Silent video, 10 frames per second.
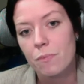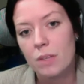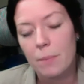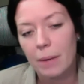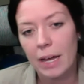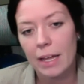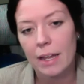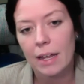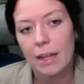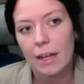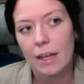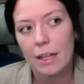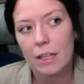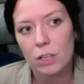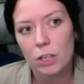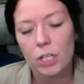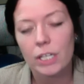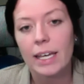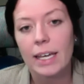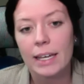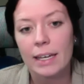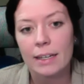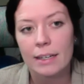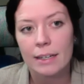But looking